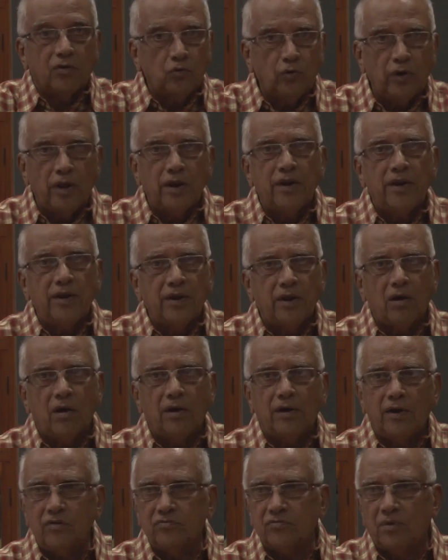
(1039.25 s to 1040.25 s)
Today
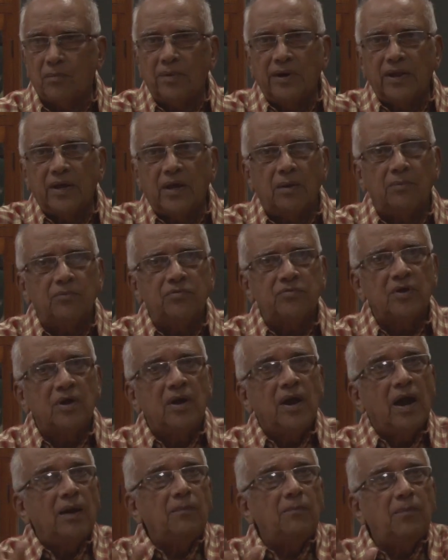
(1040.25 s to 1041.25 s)
re-recording, somebody comes
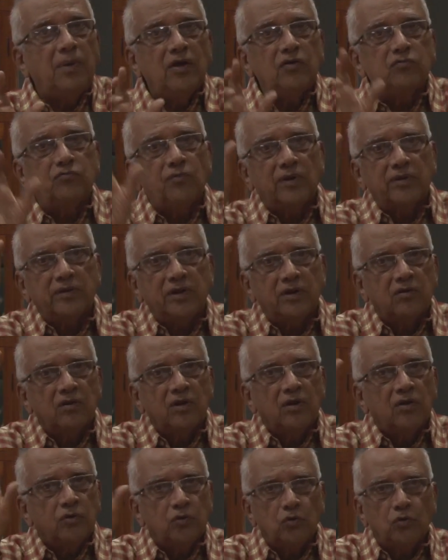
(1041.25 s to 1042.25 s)
and plays for this
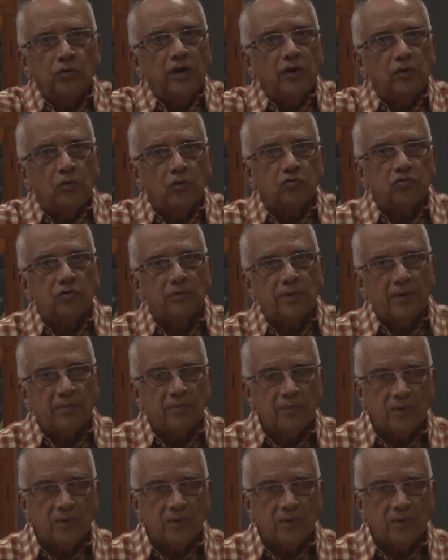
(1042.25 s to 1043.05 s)
tune and goes away.